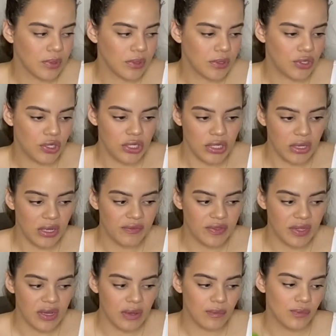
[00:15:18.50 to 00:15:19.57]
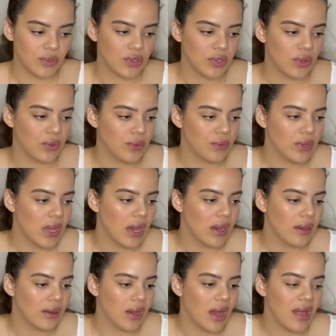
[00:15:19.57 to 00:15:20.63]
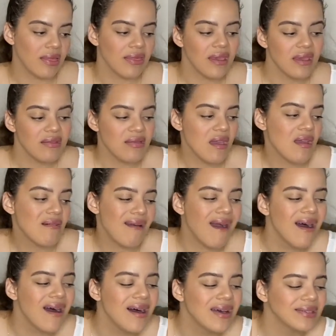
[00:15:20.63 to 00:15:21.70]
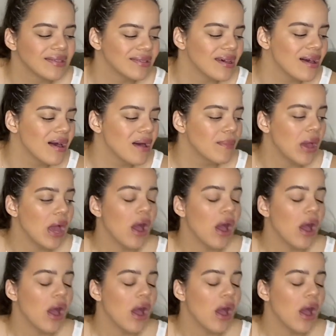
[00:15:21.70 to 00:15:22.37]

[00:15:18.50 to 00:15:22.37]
She loves them, so yeah, I think they're awesome.